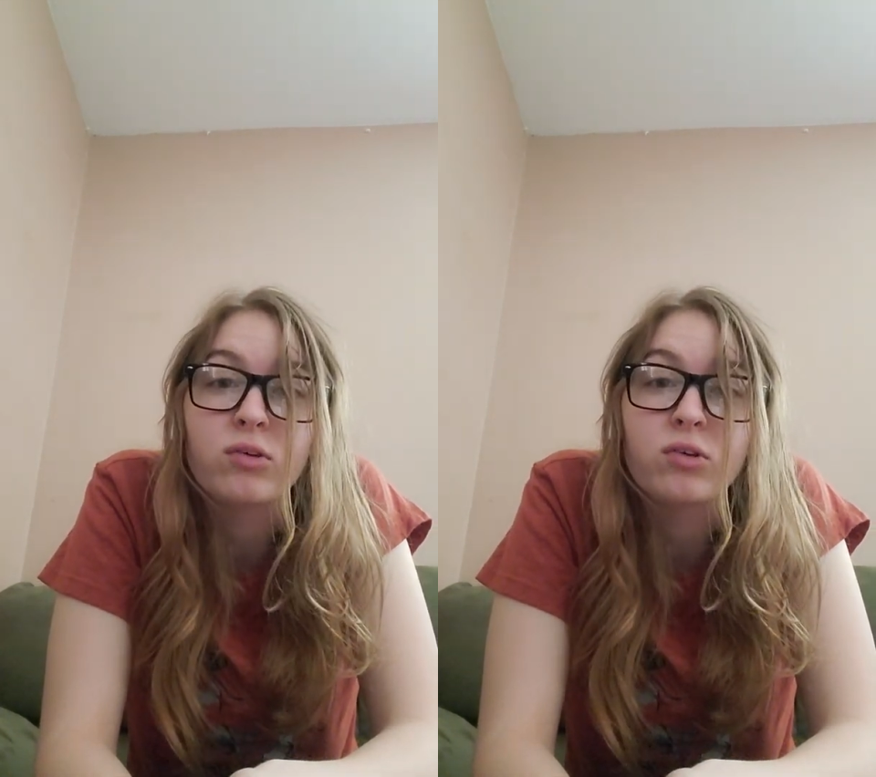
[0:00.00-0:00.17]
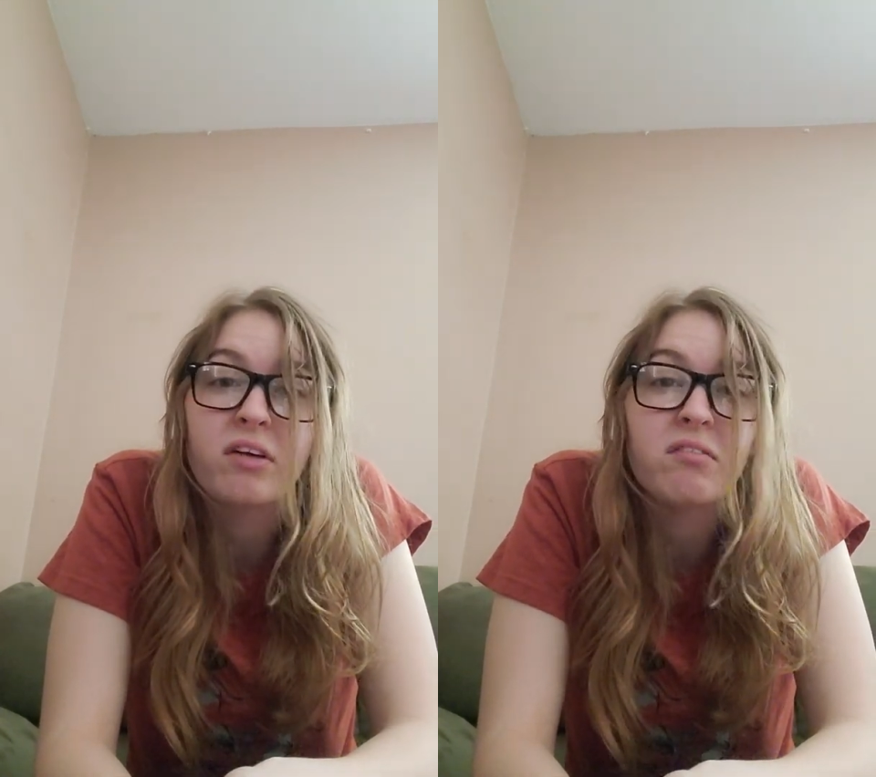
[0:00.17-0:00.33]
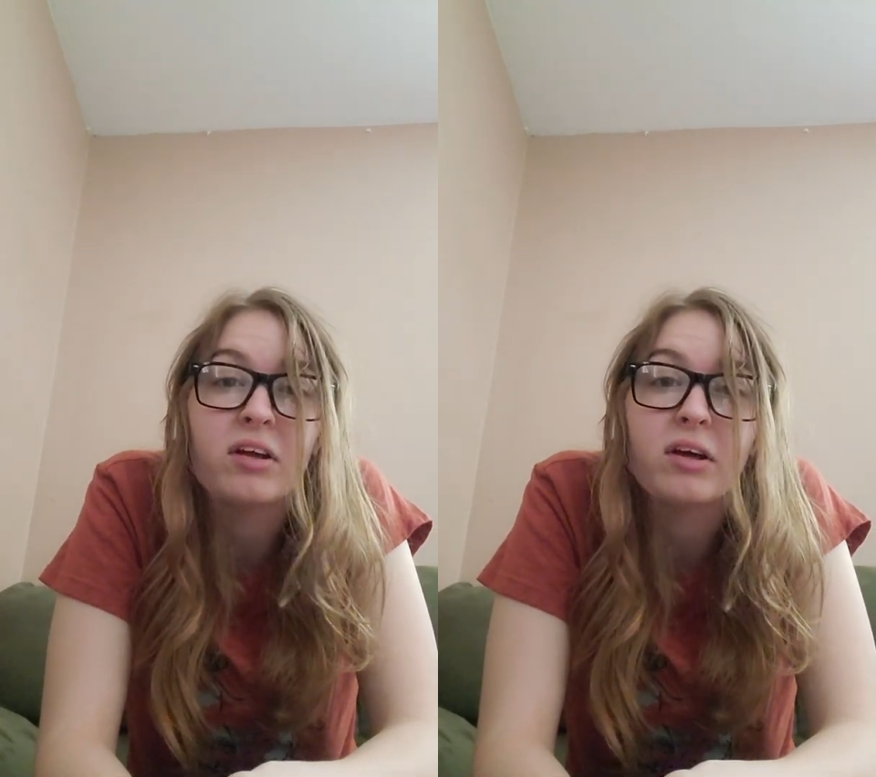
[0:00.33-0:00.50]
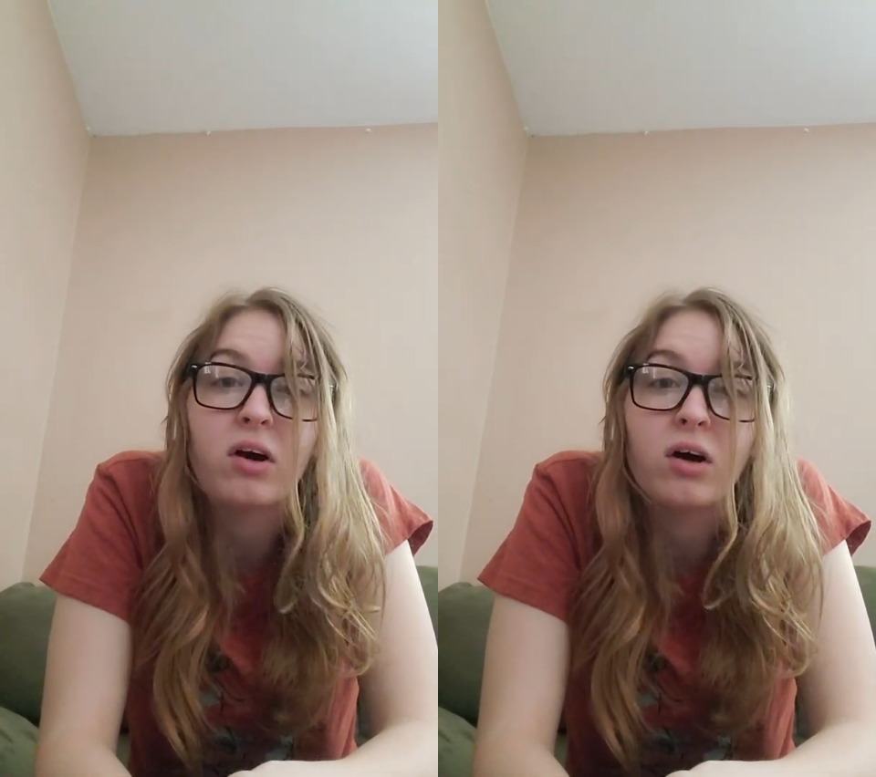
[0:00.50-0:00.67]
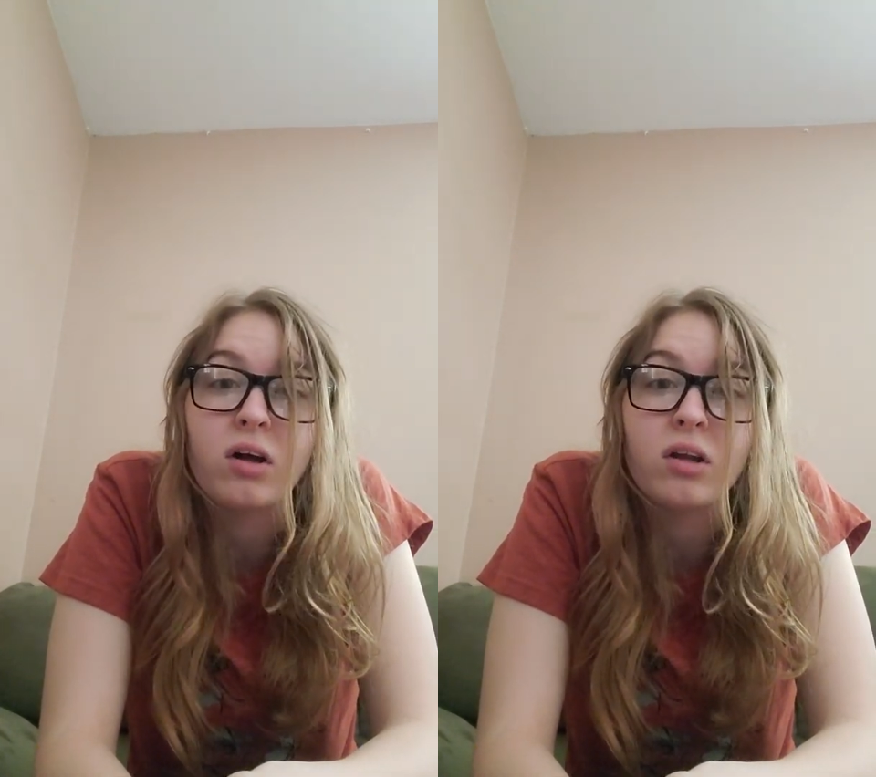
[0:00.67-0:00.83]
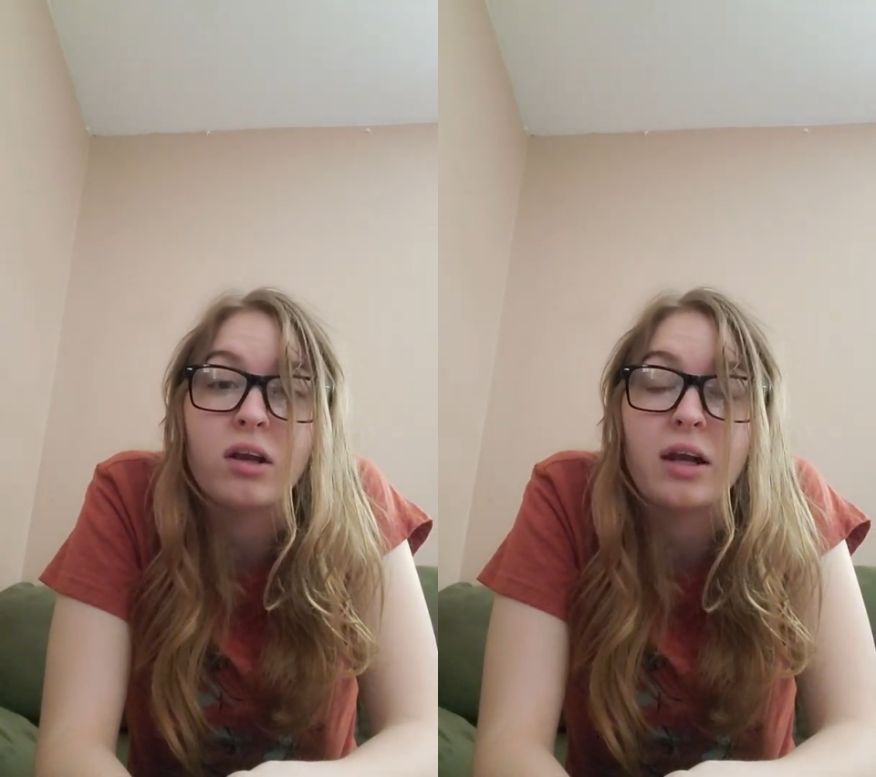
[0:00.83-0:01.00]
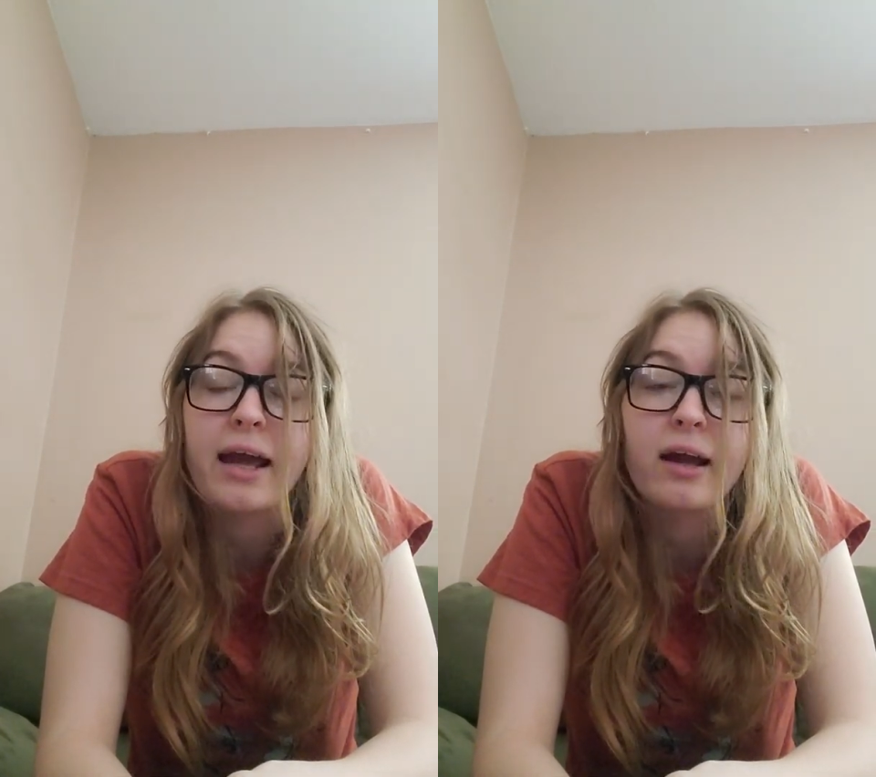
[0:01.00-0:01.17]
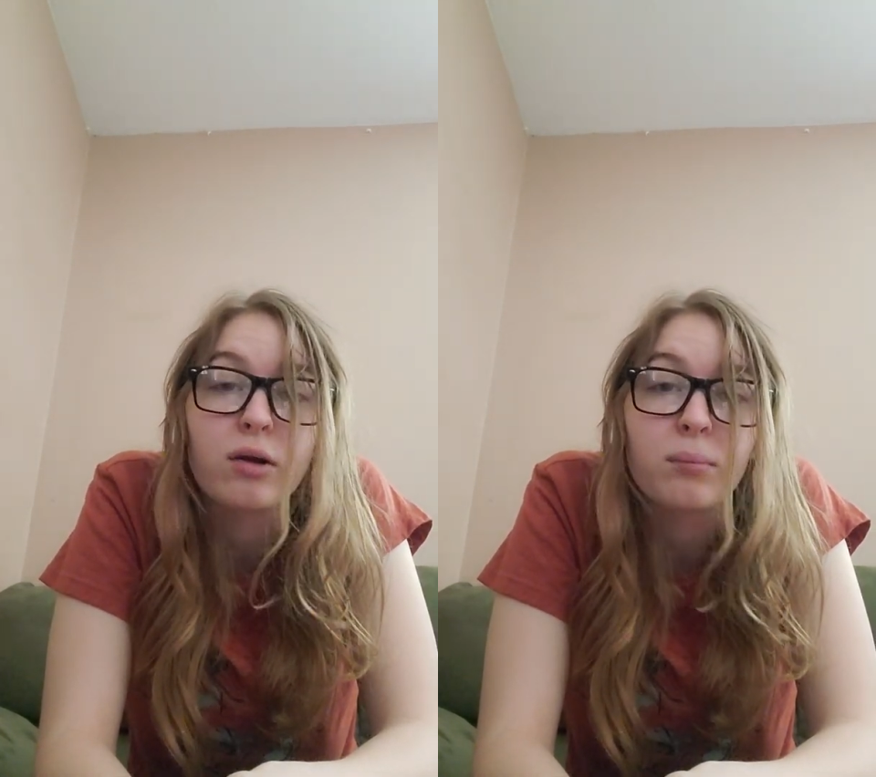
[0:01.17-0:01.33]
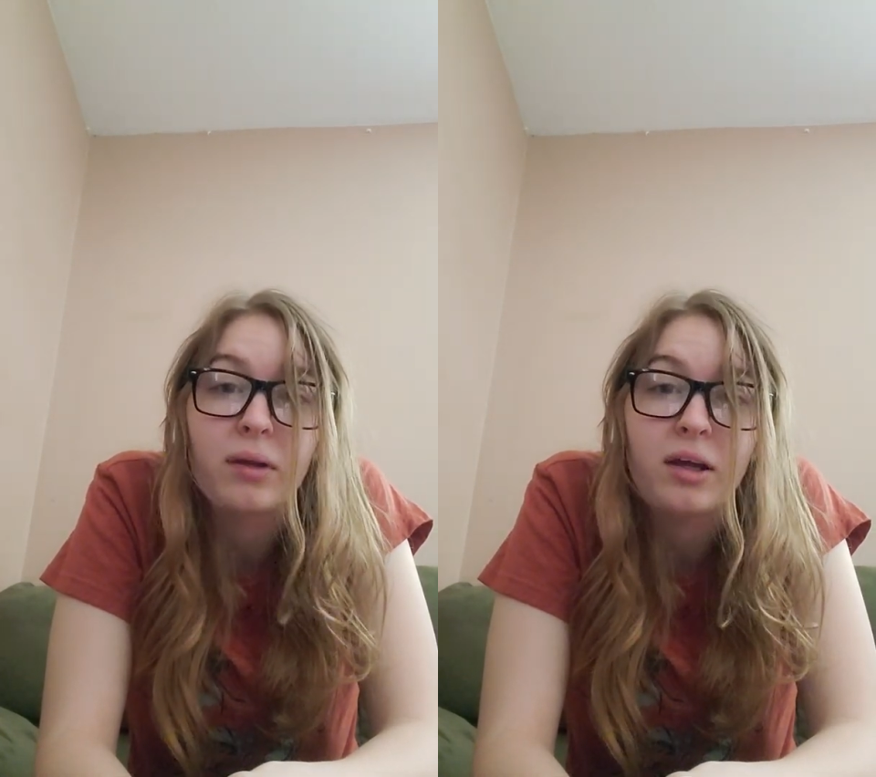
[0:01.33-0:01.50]
traveling on an
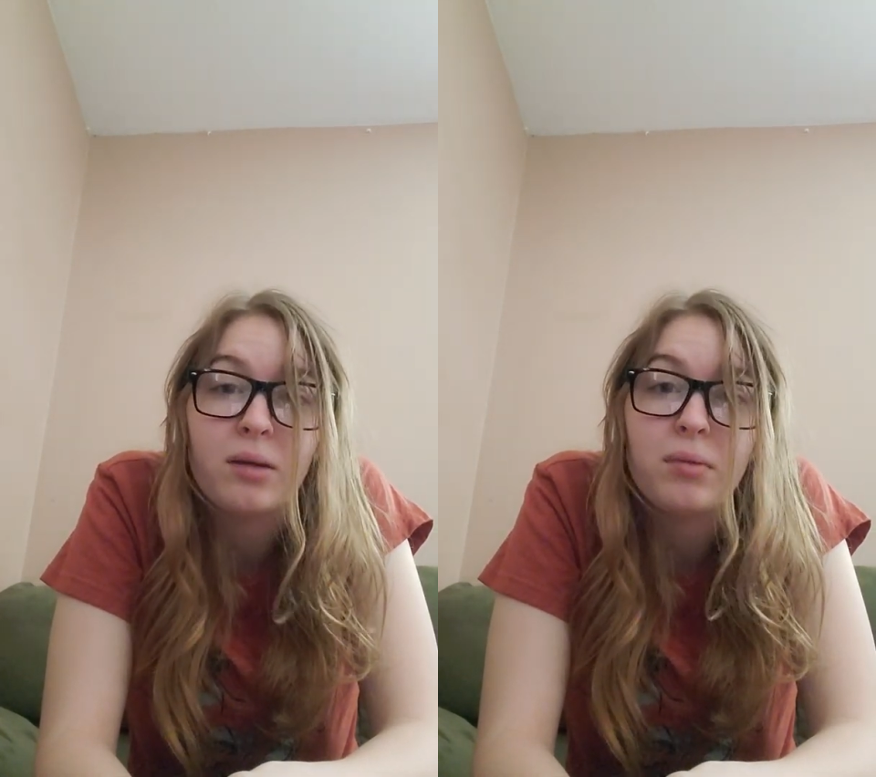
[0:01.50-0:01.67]
airplane,